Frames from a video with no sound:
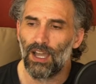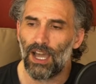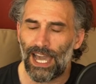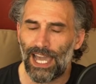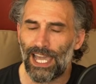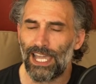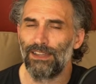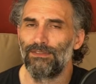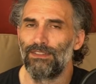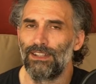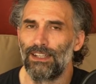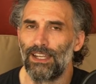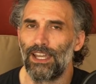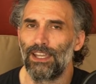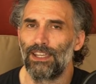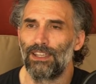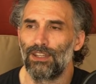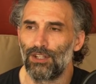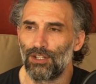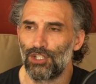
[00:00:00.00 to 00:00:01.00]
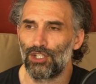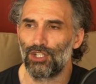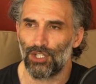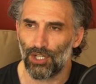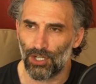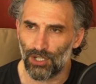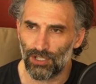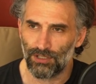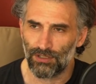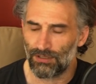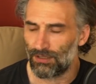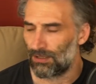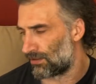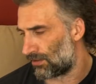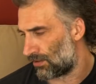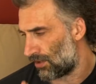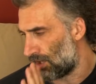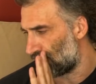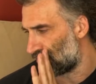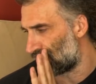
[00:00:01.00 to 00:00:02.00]
I even like your shirt.
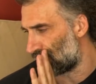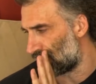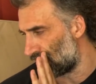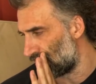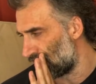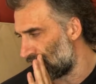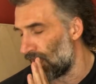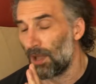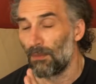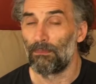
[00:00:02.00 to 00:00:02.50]
Not true.